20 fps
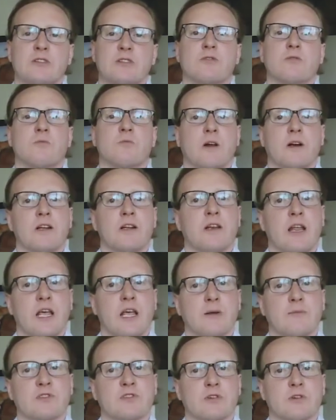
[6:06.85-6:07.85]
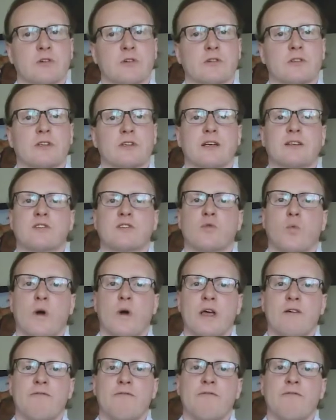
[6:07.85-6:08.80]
to run a name search is a way of